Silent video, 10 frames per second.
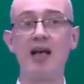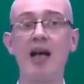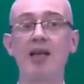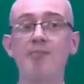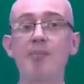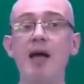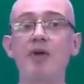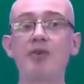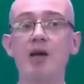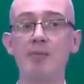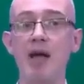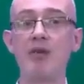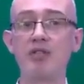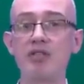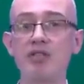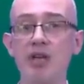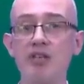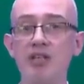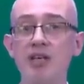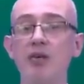and about
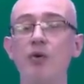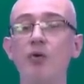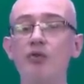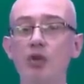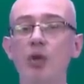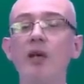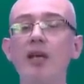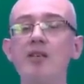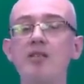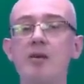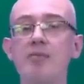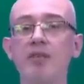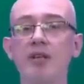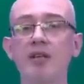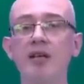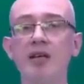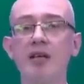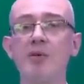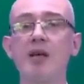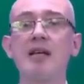studying or doing something,
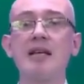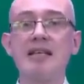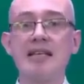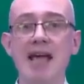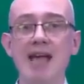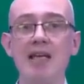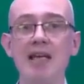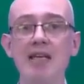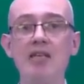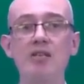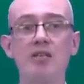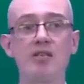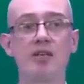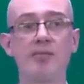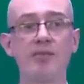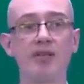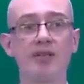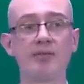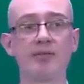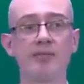about getting into something.
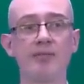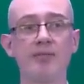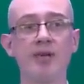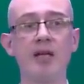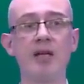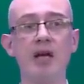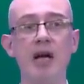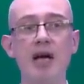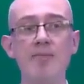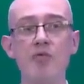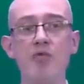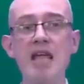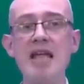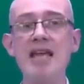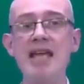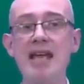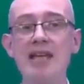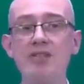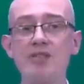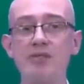I'm really
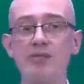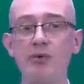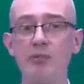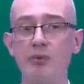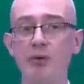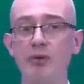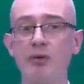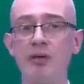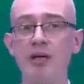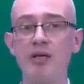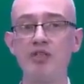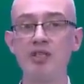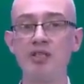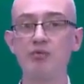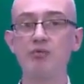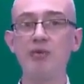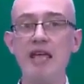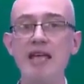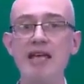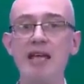into football. She's
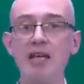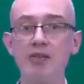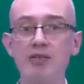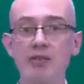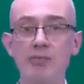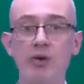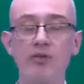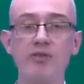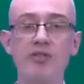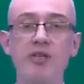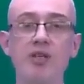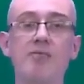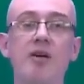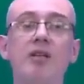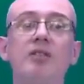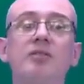really into modern cinema.